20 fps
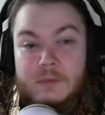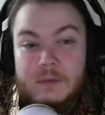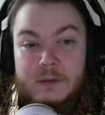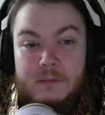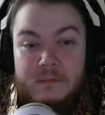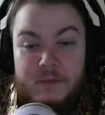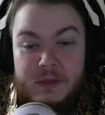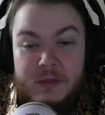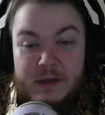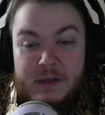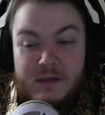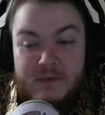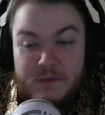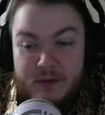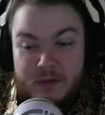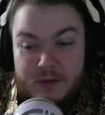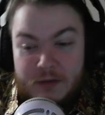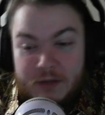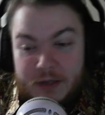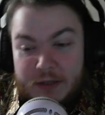But, like,
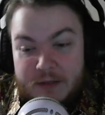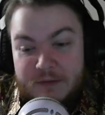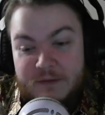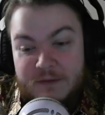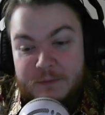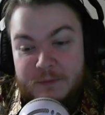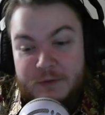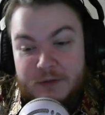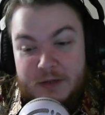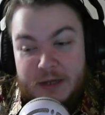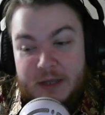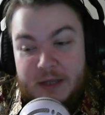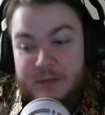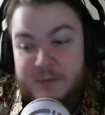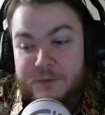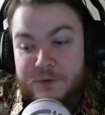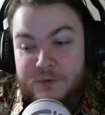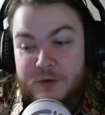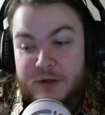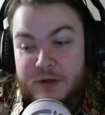even, like, something like
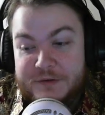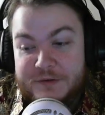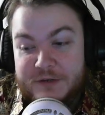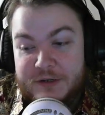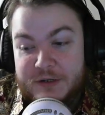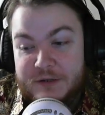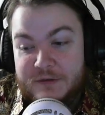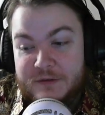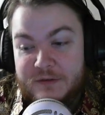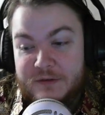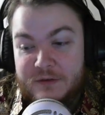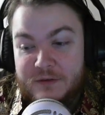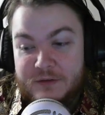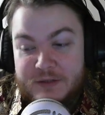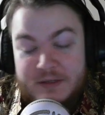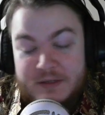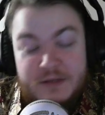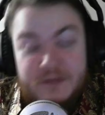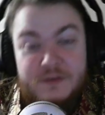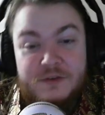Animal Crossing can still
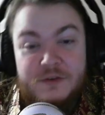teach you